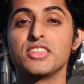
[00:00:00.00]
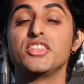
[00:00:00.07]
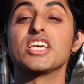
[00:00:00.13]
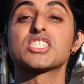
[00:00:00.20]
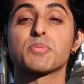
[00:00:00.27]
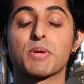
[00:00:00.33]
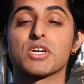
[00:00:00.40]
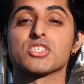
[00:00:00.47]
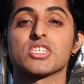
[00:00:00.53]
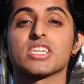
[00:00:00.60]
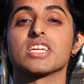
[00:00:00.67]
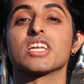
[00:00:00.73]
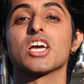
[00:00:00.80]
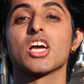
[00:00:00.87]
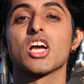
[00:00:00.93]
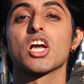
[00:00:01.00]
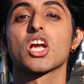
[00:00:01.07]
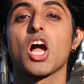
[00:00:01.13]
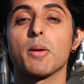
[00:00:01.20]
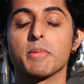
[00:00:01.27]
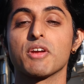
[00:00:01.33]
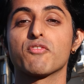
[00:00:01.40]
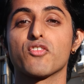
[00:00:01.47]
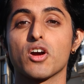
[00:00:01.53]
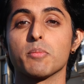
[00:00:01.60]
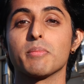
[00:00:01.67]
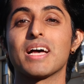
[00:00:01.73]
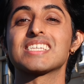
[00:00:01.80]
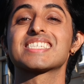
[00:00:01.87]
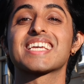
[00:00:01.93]
This person coming
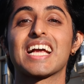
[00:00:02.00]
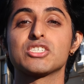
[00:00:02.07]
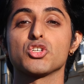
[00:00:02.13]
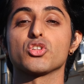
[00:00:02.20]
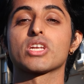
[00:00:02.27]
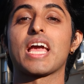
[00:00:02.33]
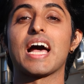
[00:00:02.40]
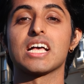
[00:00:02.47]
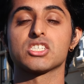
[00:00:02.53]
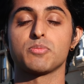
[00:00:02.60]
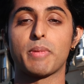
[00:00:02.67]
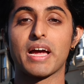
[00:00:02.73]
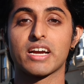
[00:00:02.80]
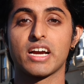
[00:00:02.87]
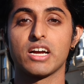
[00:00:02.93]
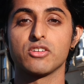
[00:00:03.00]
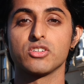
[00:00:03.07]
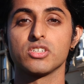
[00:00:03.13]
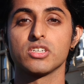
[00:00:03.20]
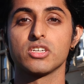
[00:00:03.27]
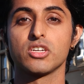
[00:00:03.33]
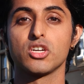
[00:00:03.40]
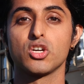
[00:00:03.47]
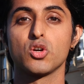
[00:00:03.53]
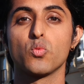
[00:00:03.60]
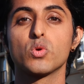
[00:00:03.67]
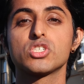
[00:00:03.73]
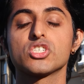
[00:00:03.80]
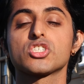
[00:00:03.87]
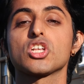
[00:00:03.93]
from a scheduled caste background,
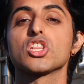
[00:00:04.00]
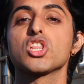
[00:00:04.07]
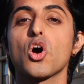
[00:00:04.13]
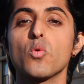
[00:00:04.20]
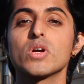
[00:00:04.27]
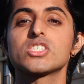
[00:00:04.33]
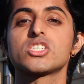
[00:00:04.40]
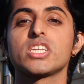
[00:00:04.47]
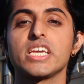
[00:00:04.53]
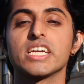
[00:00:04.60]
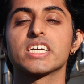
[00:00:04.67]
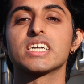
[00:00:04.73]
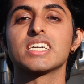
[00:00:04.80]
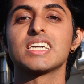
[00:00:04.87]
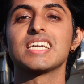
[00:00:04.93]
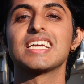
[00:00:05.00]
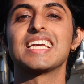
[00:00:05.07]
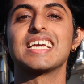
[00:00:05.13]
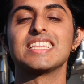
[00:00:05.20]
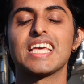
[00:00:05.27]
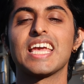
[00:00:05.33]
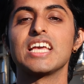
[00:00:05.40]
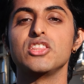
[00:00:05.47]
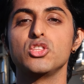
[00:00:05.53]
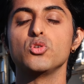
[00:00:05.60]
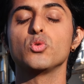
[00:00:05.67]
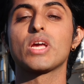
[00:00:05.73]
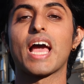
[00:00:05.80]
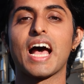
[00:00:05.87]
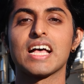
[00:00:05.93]
which is the lowest tier in the
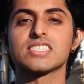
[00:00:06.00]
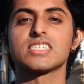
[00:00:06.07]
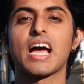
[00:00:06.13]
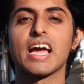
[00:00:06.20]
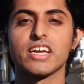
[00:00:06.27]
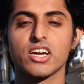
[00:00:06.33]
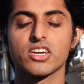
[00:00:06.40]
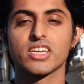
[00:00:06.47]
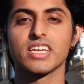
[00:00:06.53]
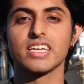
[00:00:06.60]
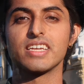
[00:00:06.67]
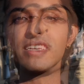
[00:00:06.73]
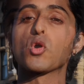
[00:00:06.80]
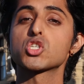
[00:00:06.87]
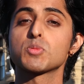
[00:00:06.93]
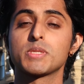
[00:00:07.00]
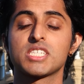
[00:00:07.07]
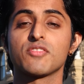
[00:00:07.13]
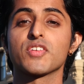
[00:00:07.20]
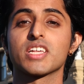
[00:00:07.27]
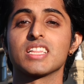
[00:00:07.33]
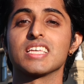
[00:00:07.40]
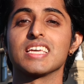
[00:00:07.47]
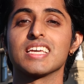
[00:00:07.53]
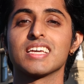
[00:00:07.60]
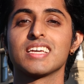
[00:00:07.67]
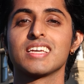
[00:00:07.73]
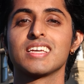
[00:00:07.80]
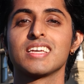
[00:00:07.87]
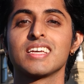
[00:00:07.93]
Hindu caste hierarchy. More specifically,
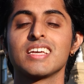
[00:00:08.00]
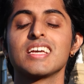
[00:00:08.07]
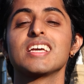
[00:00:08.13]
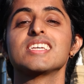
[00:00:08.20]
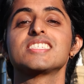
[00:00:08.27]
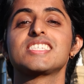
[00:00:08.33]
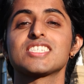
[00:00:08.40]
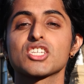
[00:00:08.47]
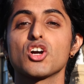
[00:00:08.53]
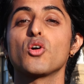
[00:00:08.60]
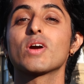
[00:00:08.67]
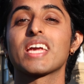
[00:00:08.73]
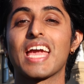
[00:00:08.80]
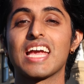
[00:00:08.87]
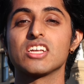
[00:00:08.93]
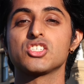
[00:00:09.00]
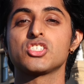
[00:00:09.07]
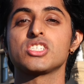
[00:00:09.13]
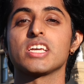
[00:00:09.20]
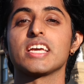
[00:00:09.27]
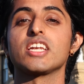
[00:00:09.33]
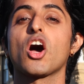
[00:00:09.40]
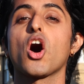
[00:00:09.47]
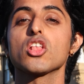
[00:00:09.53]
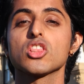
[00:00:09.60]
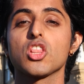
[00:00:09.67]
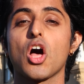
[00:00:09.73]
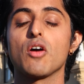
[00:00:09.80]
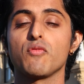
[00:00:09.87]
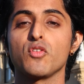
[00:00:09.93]
Cisco engaged in
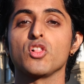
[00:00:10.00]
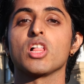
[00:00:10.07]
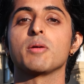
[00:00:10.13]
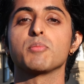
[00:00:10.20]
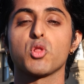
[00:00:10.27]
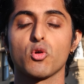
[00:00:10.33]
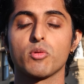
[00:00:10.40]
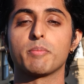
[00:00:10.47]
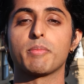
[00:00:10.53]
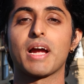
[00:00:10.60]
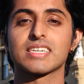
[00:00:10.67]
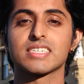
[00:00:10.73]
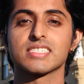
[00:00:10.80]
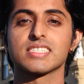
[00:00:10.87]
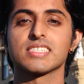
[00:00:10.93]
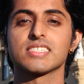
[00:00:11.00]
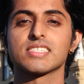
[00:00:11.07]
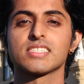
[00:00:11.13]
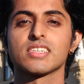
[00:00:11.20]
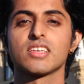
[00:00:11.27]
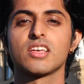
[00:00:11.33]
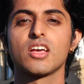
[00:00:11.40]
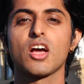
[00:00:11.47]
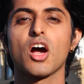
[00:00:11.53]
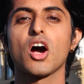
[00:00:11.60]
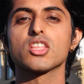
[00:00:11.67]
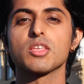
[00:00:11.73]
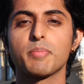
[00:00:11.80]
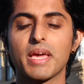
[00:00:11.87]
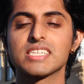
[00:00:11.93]
unlawful employment practices
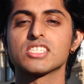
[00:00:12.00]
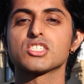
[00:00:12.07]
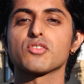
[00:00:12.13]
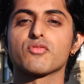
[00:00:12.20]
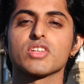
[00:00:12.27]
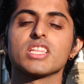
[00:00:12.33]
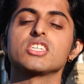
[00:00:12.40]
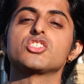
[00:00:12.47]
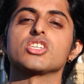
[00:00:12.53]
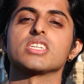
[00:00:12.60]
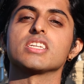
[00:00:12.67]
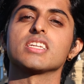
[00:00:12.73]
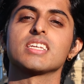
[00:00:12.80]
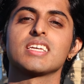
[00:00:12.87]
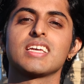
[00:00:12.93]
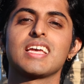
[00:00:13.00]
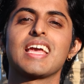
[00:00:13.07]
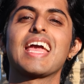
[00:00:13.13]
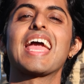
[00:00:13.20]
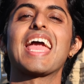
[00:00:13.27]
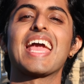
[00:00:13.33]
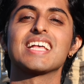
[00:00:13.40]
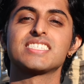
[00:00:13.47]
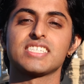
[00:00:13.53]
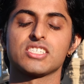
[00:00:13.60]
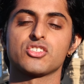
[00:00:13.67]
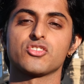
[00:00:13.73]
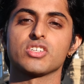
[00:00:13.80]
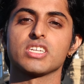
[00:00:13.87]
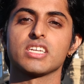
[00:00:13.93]
on the basis of religion,
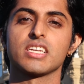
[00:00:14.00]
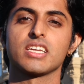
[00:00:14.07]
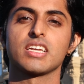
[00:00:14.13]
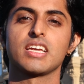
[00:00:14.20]
ancestry,